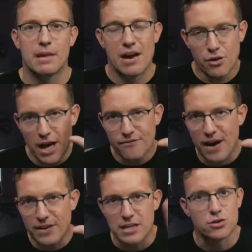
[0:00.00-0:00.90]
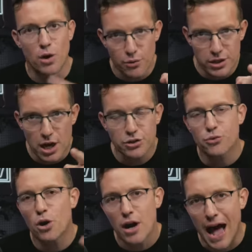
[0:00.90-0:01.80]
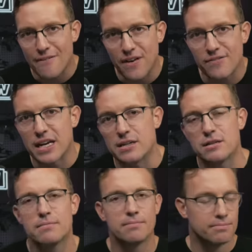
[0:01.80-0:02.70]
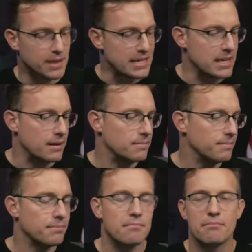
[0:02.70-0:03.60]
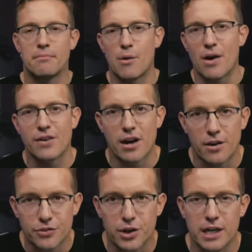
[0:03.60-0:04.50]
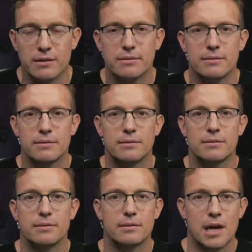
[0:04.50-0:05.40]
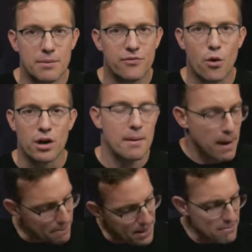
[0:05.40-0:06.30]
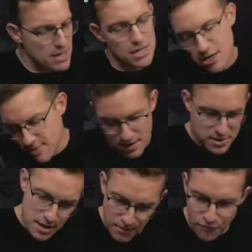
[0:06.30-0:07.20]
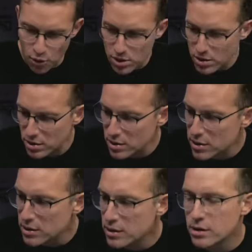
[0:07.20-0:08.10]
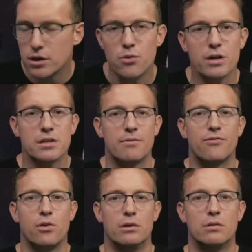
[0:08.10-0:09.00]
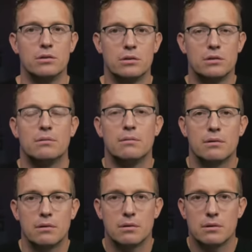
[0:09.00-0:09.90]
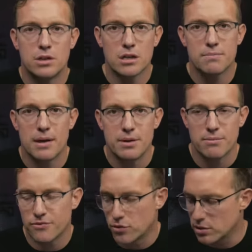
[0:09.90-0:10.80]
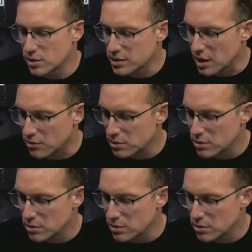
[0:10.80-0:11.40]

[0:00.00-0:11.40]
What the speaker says: Everyone had 5 kids. You want to win the culture war? Have 5 kids. That's it. My wife and I are on 3. Number 4. Come on. Come on. Number 4. Who wants number 4? Johnson baby number 4. Let's go.